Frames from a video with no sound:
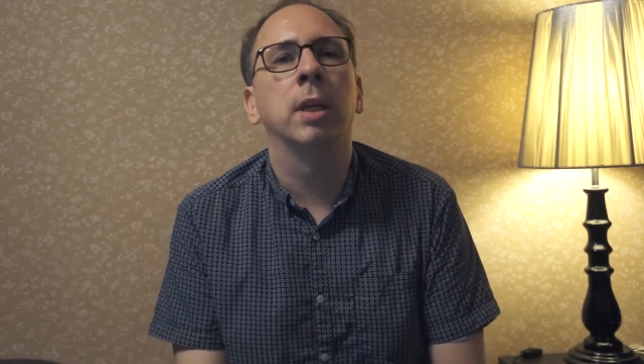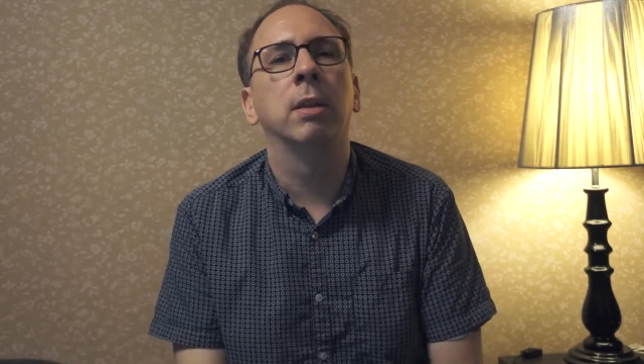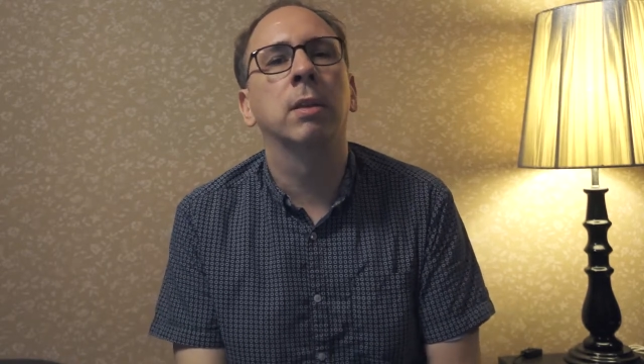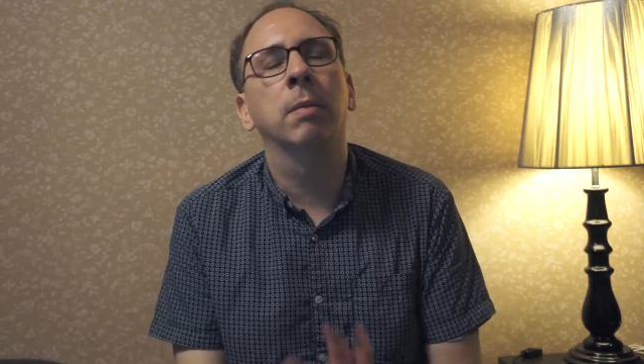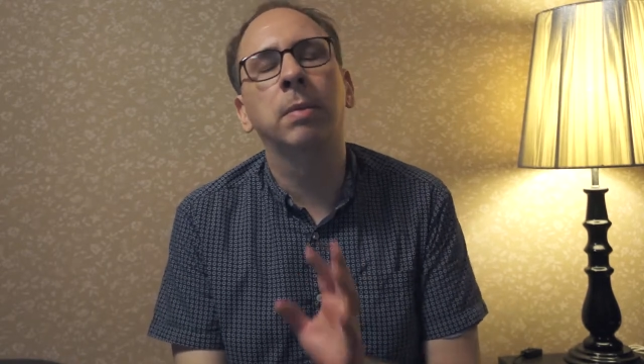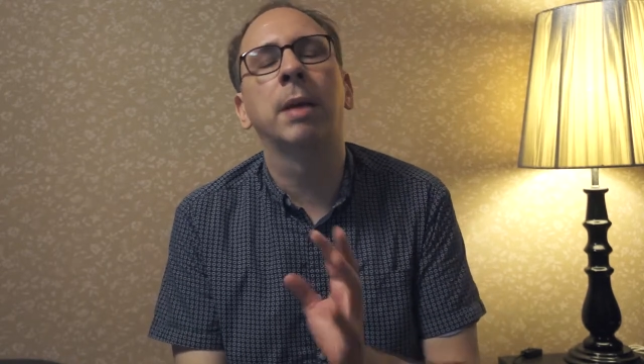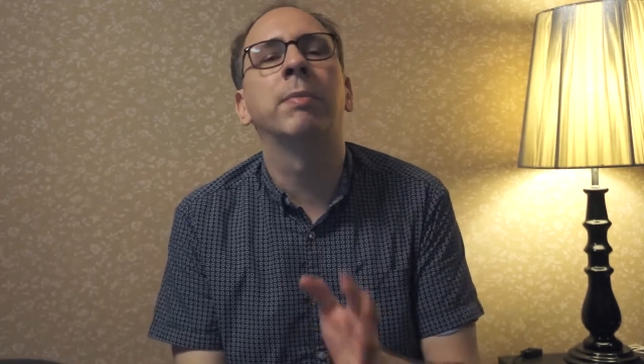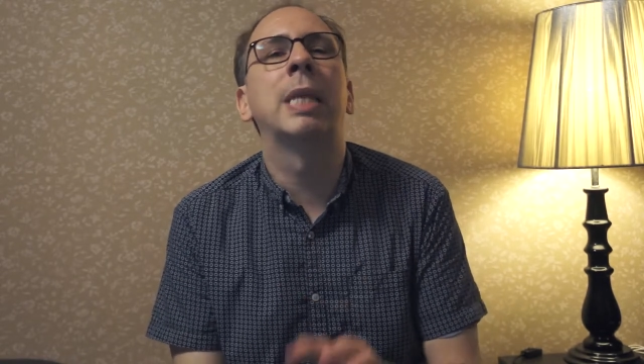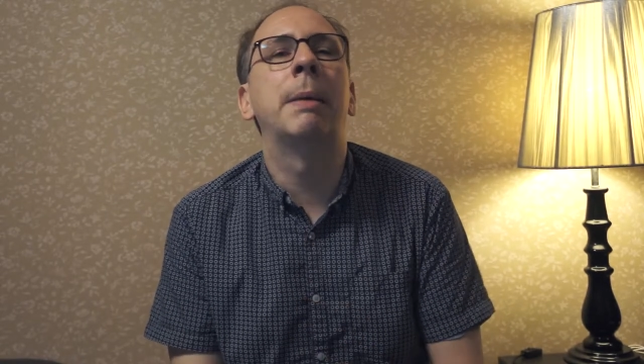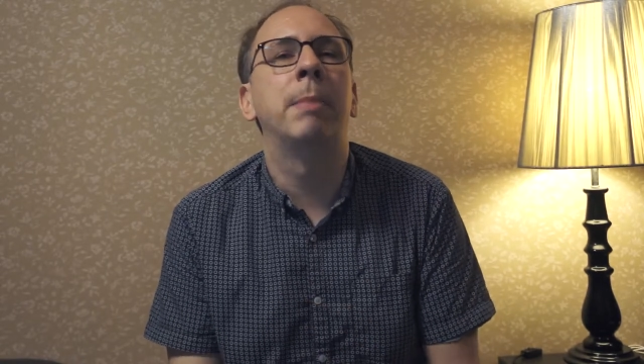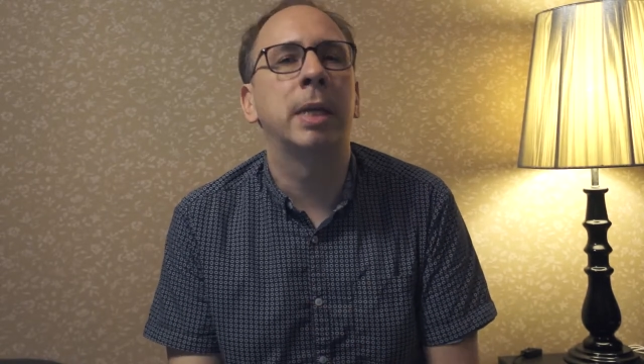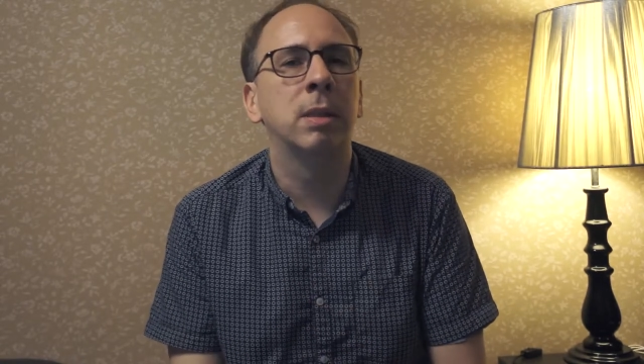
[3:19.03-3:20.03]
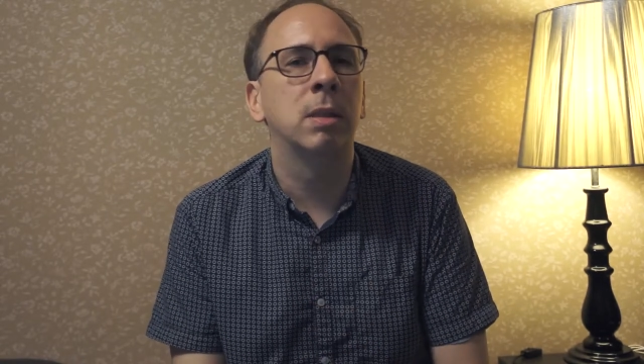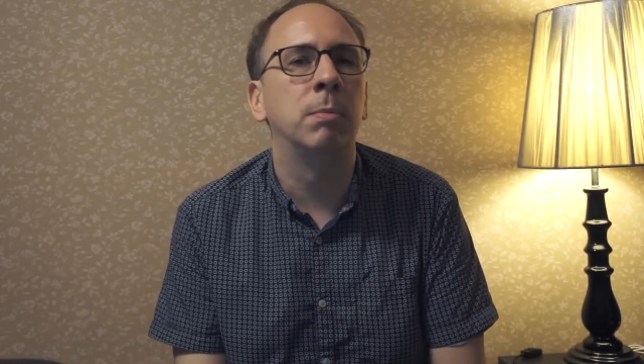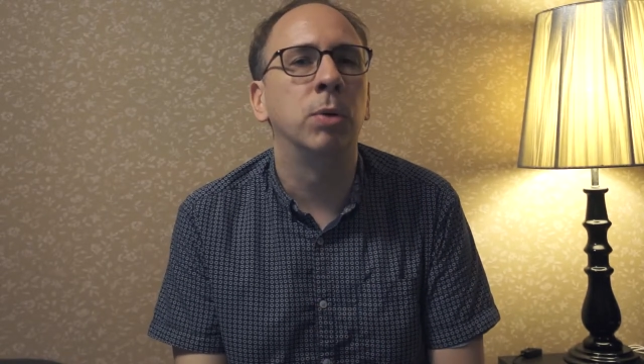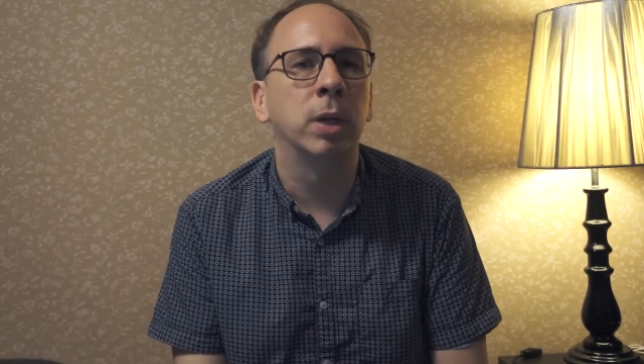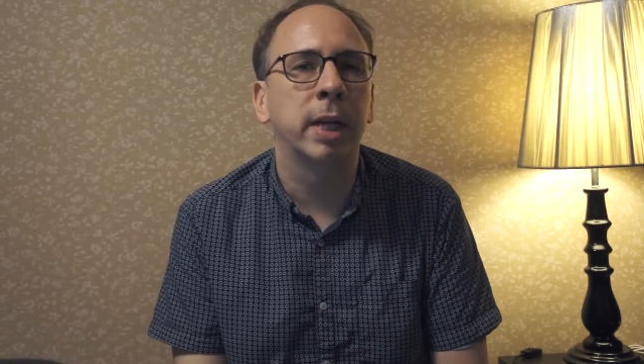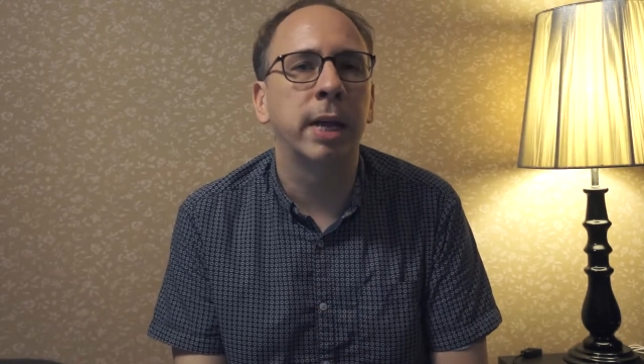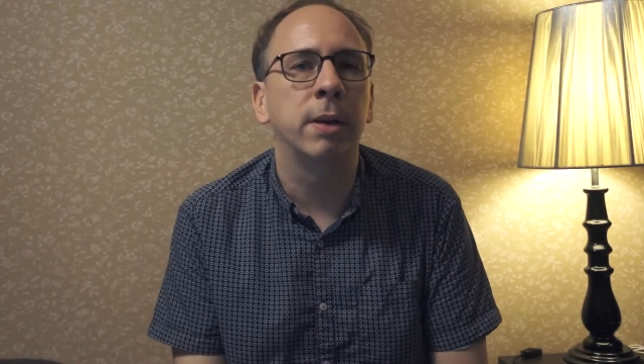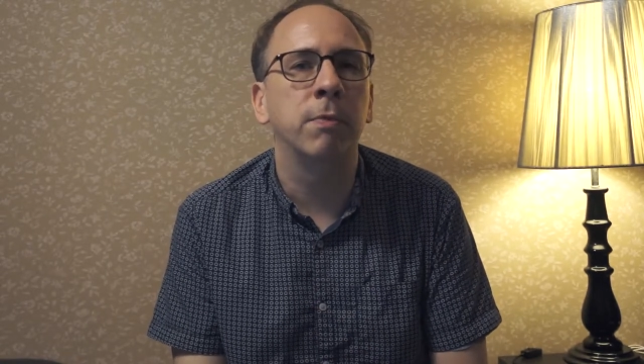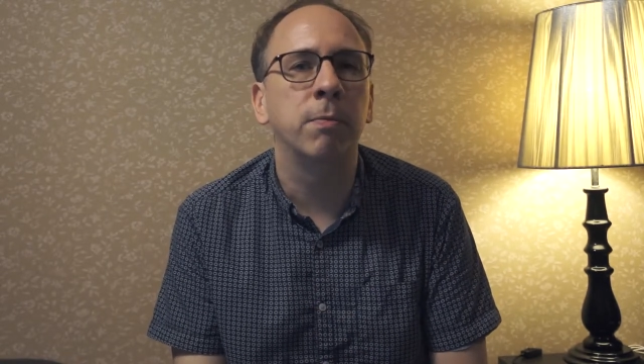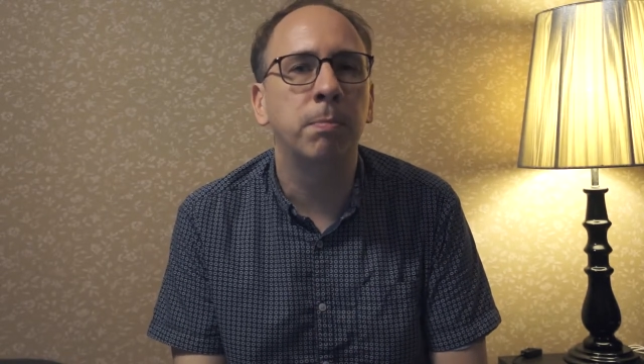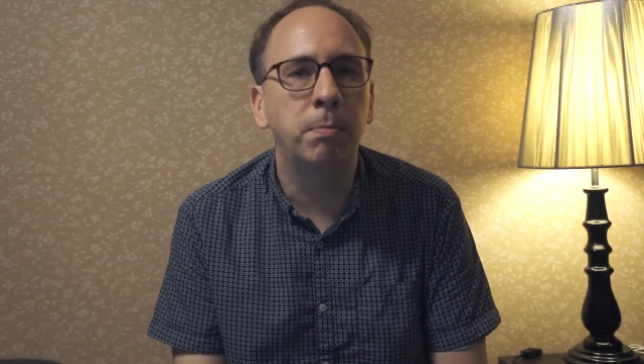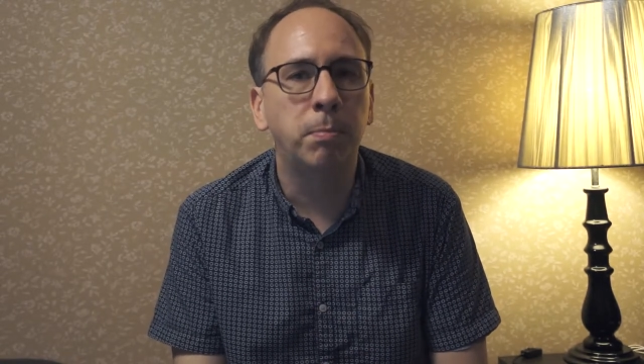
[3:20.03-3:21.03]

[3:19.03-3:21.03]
And sometimes that makes the book kind of